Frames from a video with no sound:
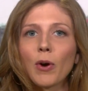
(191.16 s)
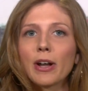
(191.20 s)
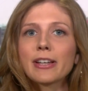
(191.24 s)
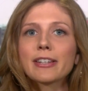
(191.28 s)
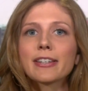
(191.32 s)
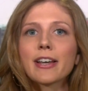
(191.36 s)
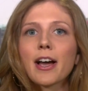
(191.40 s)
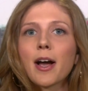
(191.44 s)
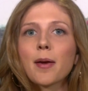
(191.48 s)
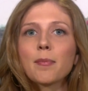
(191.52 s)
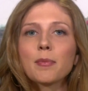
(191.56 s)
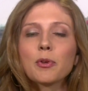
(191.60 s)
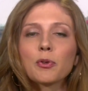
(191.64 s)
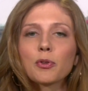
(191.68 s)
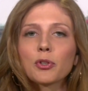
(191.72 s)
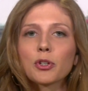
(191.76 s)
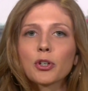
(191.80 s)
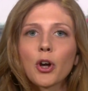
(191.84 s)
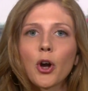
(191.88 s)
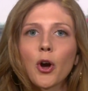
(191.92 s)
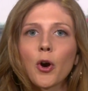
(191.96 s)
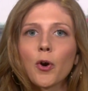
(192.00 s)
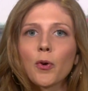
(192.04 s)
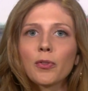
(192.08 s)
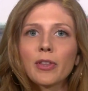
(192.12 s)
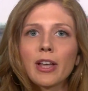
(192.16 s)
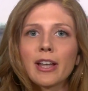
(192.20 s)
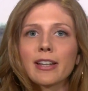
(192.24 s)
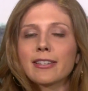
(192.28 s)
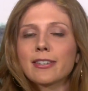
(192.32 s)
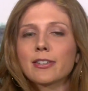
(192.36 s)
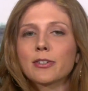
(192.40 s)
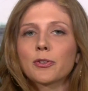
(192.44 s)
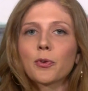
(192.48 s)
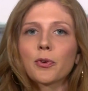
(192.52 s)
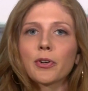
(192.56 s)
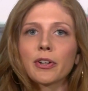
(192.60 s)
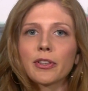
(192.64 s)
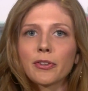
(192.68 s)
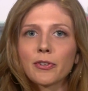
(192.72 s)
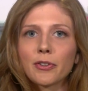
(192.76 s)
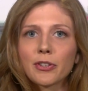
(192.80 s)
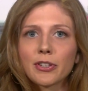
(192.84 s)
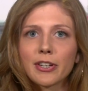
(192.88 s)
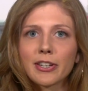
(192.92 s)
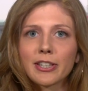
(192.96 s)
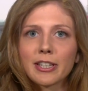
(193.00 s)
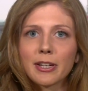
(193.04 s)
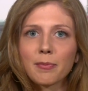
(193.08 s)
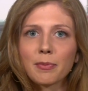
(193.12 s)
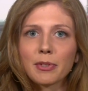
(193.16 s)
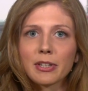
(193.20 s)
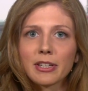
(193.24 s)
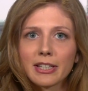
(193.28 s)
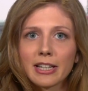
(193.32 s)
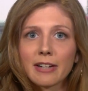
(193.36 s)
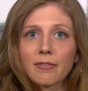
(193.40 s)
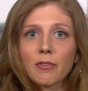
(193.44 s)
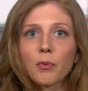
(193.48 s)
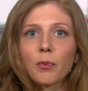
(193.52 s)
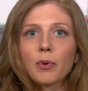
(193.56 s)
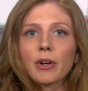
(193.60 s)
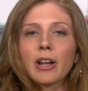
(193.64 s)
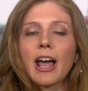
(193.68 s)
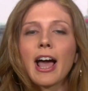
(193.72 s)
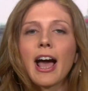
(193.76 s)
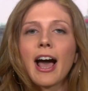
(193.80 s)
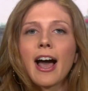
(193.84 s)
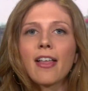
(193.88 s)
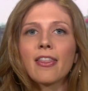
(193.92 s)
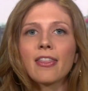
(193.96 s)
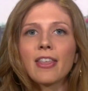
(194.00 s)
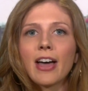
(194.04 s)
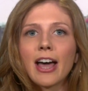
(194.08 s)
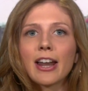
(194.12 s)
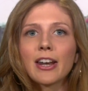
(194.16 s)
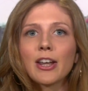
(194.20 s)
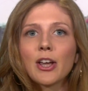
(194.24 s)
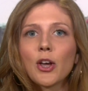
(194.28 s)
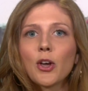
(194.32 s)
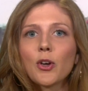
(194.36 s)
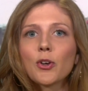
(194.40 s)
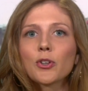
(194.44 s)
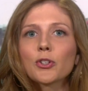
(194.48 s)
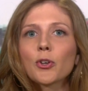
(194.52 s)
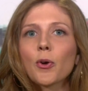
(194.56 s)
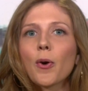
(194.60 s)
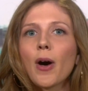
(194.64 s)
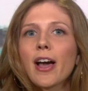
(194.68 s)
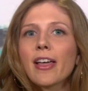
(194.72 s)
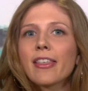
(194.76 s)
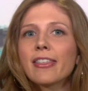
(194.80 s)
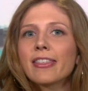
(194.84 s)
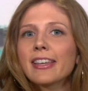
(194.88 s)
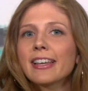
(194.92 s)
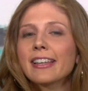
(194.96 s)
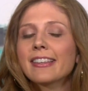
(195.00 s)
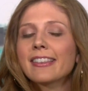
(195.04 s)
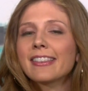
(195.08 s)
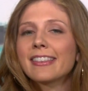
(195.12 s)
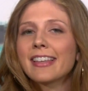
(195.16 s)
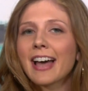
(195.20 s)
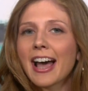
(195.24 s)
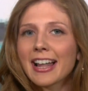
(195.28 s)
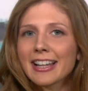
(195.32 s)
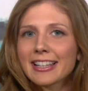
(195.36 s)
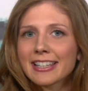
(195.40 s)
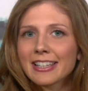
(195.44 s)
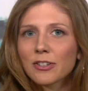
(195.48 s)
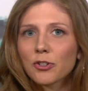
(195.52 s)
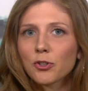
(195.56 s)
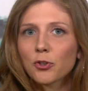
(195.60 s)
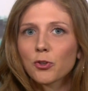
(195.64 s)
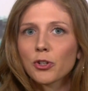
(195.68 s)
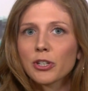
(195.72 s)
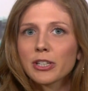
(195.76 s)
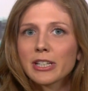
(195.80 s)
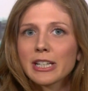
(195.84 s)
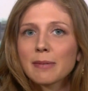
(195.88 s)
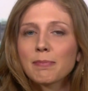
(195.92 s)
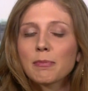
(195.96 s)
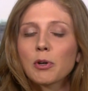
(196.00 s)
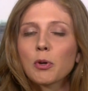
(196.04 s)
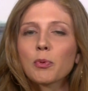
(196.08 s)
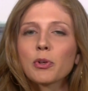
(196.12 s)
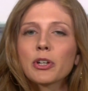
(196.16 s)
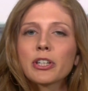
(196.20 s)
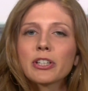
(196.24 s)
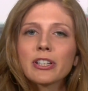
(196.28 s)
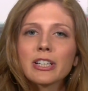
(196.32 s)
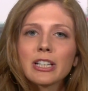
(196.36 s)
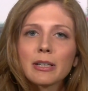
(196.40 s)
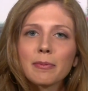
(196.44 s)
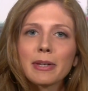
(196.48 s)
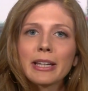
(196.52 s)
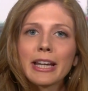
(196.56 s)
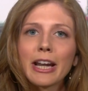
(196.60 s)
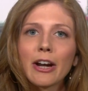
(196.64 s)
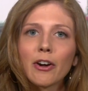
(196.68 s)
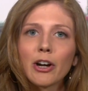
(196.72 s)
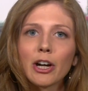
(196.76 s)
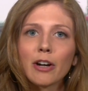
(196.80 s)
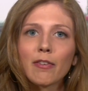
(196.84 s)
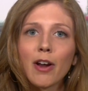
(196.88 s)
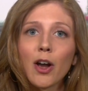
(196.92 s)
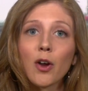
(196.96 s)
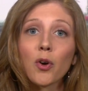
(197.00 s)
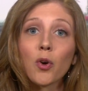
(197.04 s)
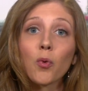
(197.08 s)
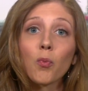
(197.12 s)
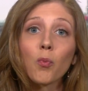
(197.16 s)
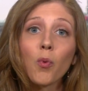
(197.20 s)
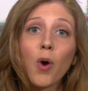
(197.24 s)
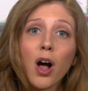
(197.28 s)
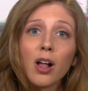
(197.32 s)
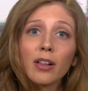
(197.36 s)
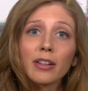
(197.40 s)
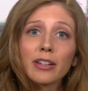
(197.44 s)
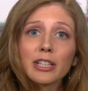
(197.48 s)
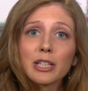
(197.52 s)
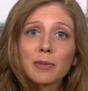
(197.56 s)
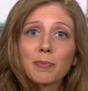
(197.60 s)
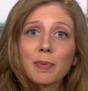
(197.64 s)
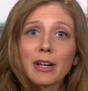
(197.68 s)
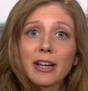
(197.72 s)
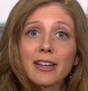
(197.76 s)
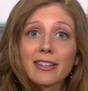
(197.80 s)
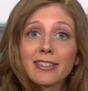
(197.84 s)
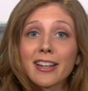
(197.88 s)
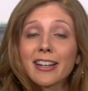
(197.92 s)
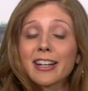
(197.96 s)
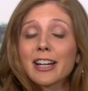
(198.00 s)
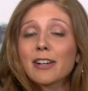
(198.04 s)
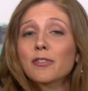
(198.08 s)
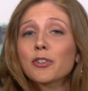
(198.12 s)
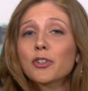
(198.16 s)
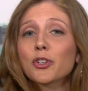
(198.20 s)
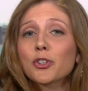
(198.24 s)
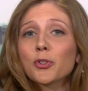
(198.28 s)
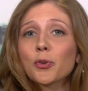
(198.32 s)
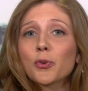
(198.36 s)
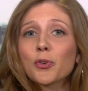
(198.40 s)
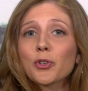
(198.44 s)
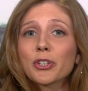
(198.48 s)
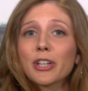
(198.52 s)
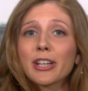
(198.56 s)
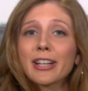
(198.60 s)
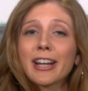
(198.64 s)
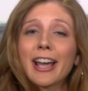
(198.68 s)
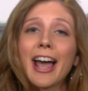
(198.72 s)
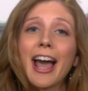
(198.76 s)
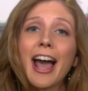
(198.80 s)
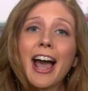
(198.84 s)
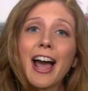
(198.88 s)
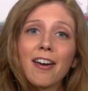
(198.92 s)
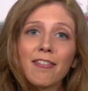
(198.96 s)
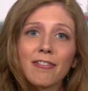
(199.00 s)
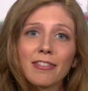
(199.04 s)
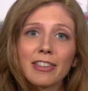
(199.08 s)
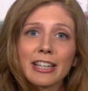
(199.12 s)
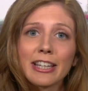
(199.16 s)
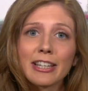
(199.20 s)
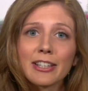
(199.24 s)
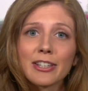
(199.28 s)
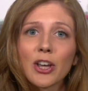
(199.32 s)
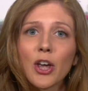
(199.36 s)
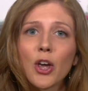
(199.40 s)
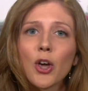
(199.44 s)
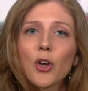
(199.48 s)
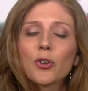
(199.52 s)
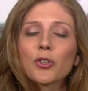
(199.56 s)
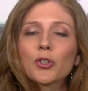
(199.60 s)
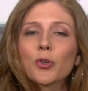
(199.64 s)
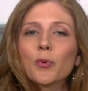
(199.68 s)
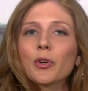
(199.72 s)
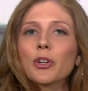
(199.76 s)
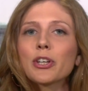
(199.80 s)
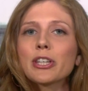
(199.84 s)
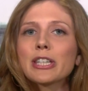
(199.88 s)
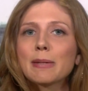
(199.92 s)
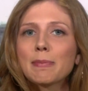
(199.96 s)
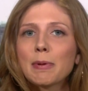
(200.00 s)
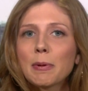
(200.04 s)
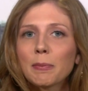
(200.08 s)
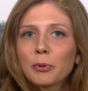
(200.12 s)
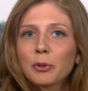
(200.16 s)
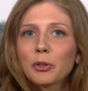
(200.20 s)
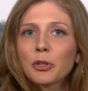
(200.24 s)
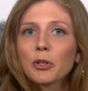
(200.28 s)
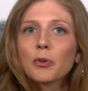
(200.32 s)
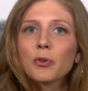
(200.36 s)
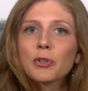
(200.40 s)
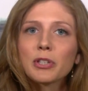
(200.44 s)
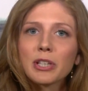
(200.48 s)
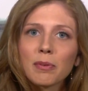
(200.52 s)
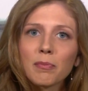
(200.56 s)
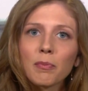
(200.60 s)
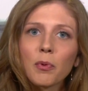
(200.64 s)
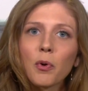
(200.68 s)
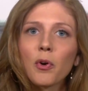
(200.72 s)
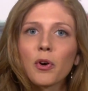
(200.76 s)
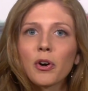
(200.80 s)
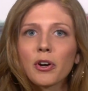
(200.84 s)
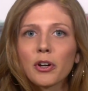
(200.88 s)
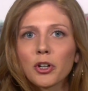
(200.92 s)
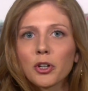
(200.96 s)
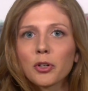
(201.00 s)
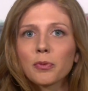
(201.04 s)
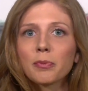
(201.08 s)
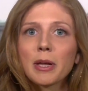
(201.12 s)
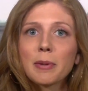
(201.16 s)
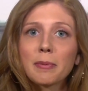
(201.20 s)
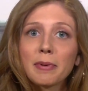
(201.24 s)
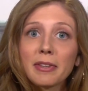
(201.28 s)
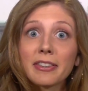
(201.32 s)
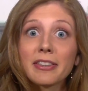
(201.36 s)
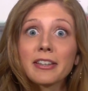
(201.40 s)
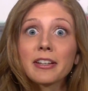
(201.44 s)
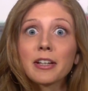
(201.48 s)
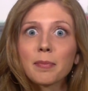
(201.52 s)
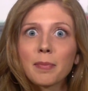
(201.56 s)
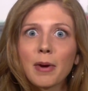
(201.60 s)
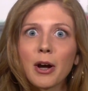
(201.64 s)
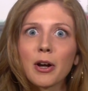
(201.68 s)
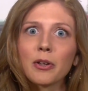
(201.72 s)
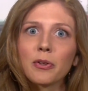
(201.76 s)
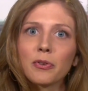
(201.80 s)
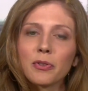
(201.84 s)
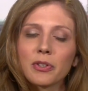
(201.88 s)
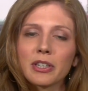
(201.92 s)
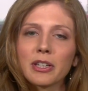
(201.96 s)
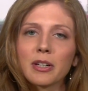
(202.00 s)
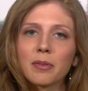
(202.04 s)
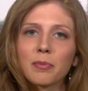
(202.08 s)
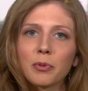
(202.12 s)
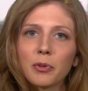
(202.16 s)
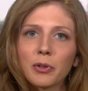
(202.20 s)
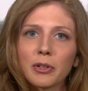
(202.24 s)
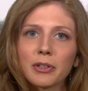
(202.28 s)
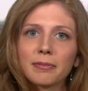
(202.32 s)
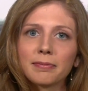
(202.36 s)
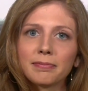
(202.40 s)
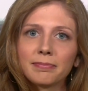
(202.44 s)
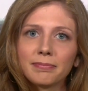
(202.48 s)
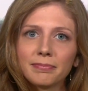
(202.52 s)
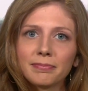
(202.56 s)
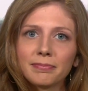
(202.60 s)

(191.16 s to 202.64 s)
one-time use code that's stored in their systems, because they never would have had that. So I think that's interesting, but we're still going to be carrying around our wallets because not every store is going to have these. So when you see people use it more, you'll maybe think about using it more.